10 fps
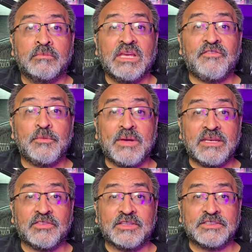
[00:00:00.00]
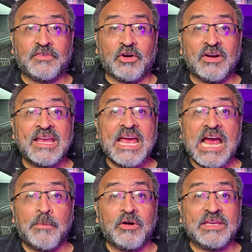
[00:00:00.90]
If you made it this far,
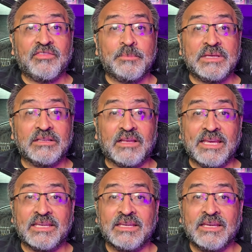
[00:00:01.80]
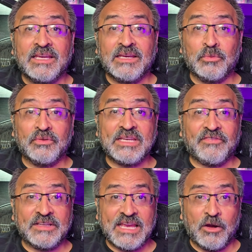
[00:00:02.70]
how about giving me a like? It will
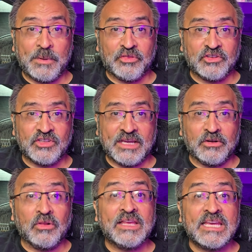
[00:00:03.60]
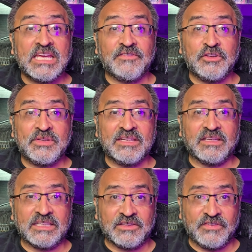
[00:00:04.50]
definitely help out the channel. And if you
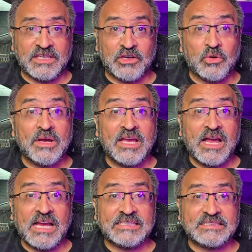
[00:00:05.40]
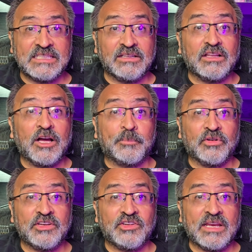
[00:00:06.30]
didn't like the video, I still
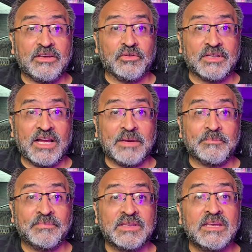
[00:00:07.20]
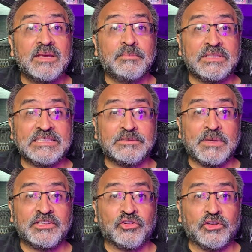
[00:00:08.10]
appreciate your time. Please
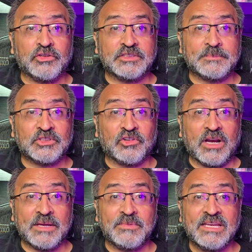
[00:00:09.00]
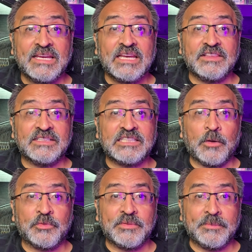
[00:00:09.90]
make sure you're subscribed, and this
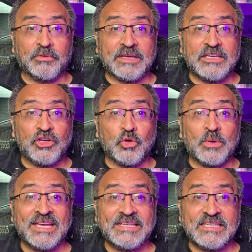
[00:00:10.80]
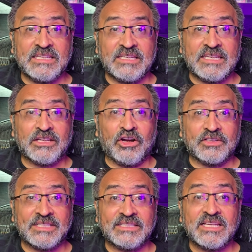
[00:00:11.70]
helps me bring new D&D
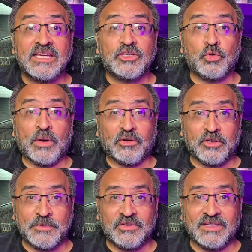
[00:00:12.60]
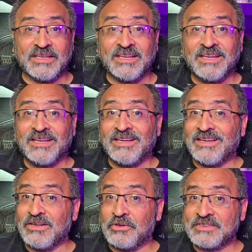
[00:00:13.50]
content to our community.
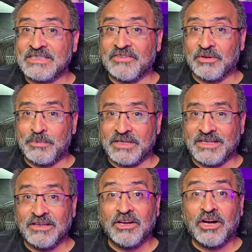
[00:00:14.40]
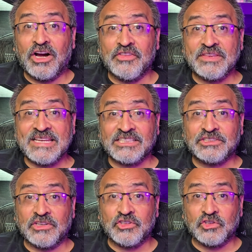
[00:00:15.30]
And I'll see everybody on the next
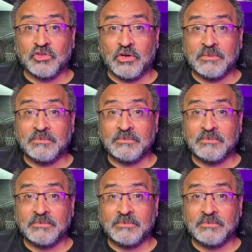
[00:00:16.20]
dungeon crawl.